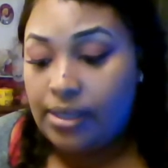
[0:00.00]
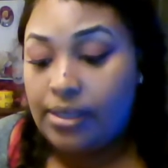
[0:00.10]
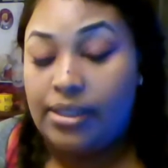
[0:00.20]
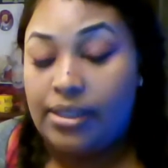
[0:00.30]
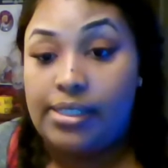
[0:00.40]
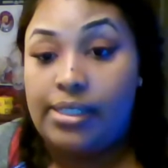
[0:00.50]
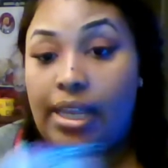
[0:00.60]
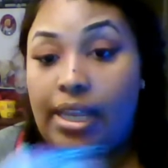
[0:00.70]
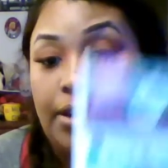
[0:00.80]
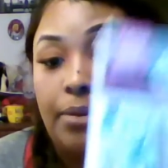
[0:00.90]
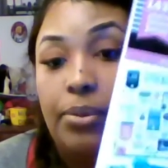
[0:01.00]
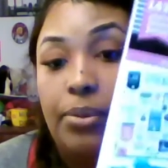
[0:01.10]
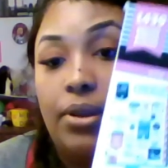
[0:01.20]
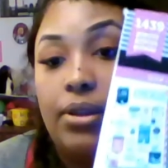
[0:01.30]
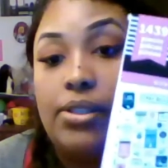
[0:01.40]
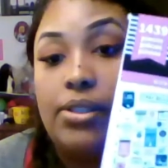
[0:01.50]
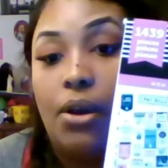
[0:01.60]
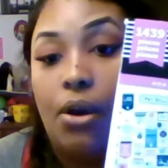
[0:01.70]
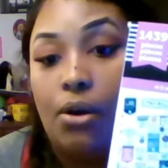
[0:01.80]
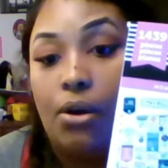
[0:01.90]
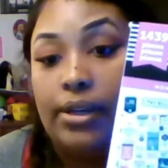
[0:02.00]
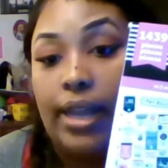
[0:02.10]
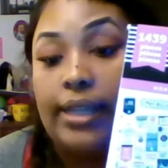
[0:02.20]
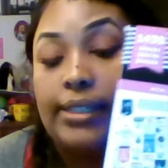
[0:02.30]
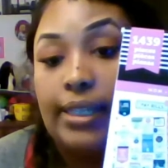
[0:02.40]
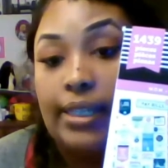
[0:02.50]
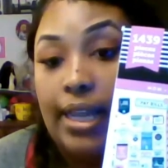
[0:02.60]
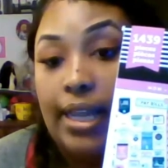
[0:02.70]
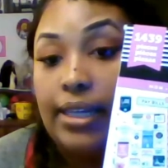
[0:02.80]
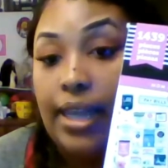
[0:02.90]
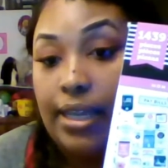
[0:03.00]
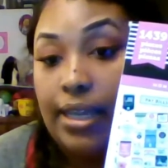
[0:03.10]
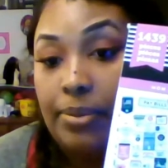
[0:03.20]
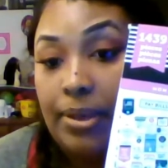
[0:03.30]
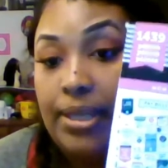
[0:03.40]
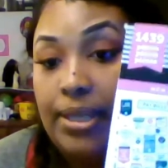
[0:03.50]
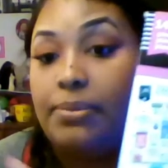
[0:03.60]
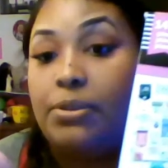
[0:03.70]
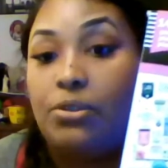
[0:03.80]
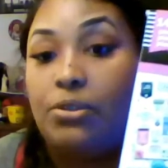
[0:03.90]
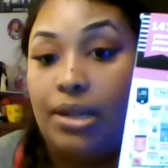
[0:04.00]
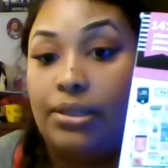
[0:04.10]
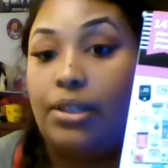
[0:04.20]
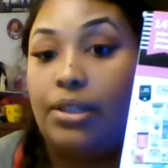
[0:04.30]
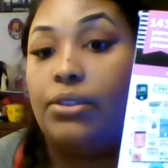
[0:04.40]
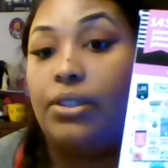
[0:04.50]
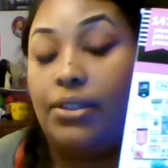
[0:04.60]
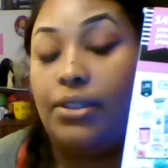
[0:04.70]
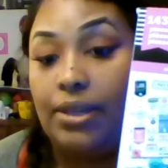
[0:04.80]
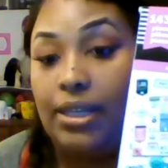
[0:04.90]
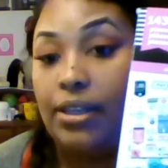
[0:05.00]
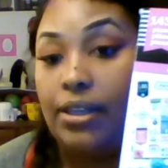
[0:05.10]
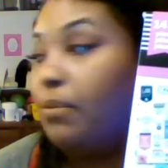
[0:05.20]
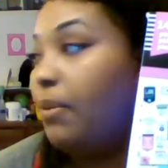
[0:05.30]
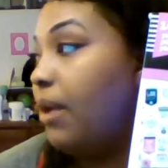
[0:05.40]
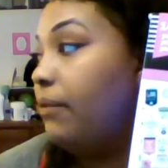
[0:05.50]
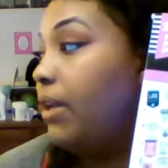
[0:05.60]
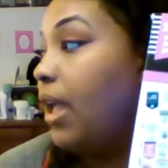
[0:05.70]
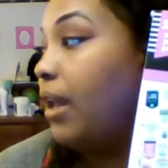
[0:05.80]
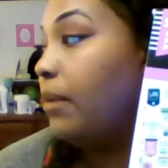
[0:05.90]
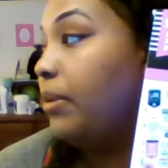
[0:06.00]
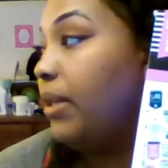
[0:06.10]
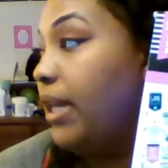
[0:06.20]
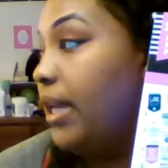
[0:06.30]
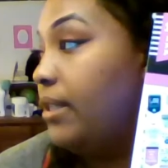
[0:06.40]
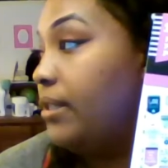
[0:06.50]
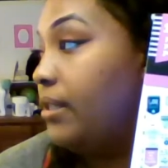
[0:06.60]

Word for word: the sticker books are nineteen ninety-nine a piece, but you all know you, you get a coupon. Brianna, please.